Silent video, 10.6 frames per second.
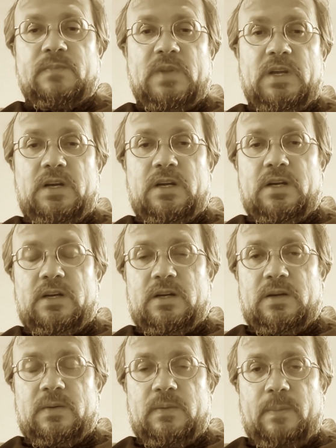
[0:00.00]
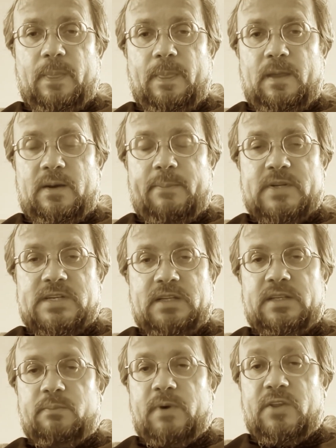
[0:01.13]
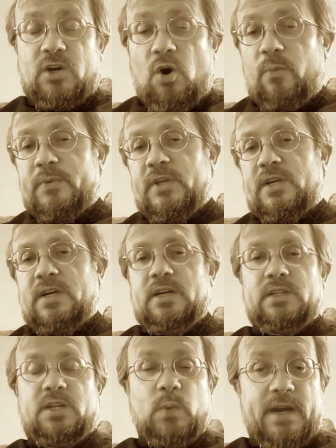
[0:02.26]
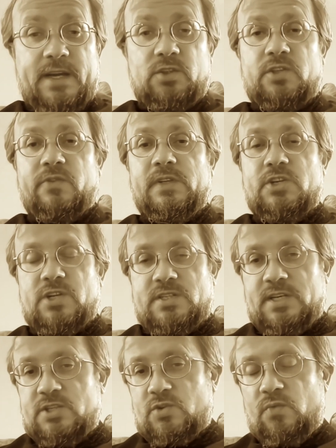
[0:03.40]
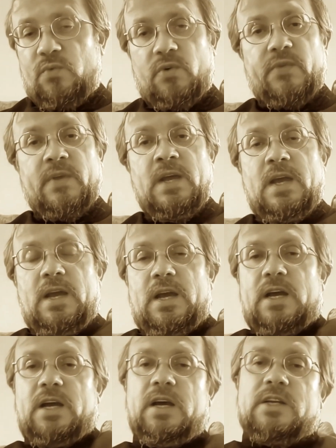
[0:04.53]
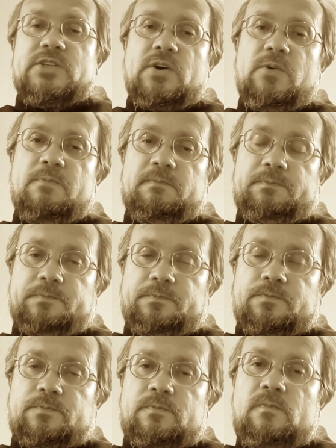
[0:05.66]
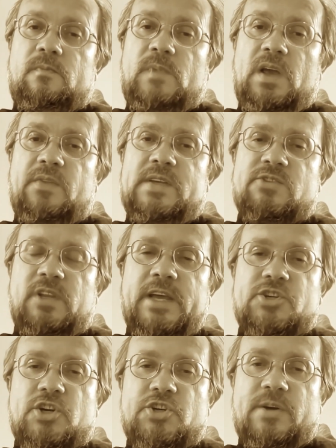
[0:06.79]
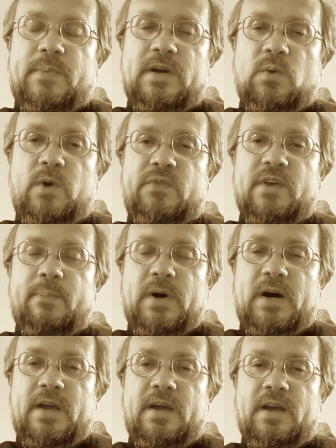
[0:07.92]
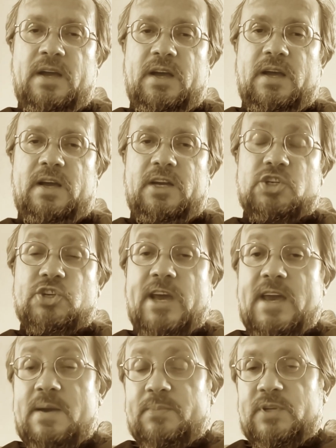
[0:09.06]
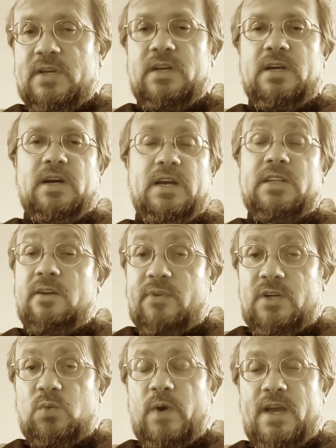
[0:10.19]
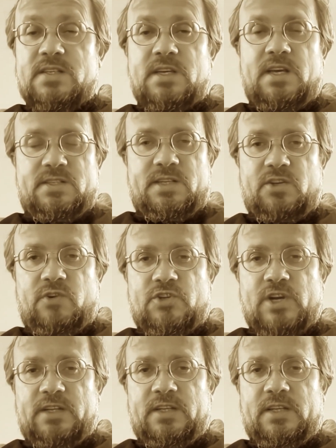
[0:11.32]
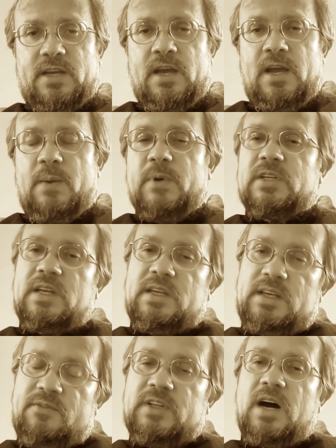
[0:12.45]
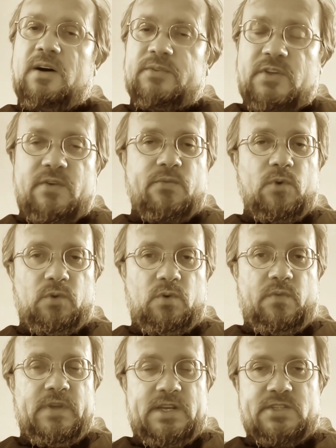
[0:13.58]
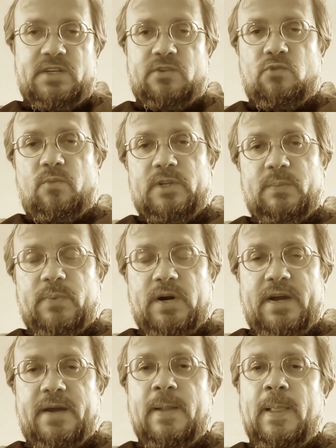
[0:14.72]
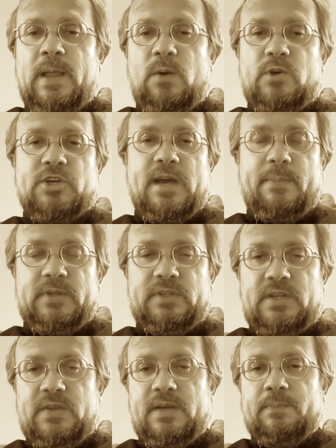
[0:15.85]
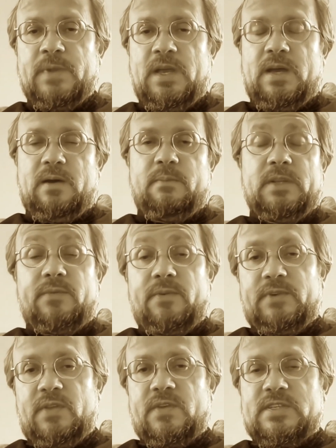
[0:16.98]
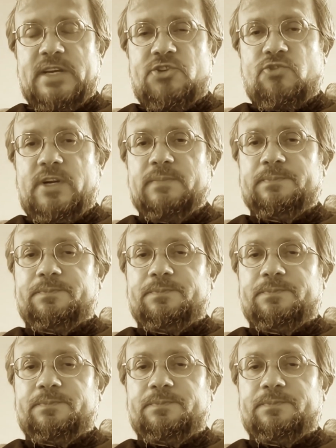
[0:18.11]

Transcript: um, represented by the Coptic, the uh, Tewahedo traditions, and so forth. Uh, so. This relationship with the empire uh, shaped uh, in different ways Eastern Christianity. But even after the fall of the Eastern Roman Empire, which happened in the uh, mid 15th century,